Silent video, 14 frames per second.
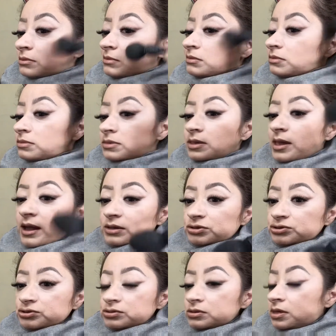
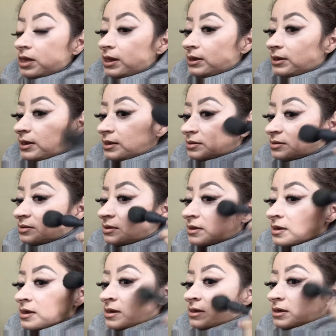natural, I guess,
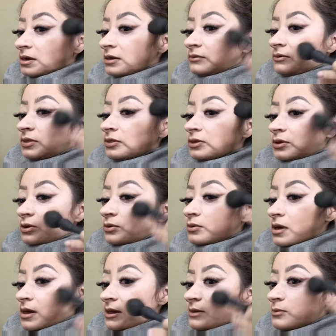even though
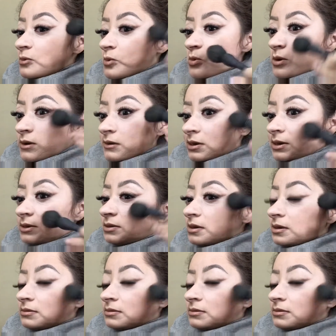I'm wearing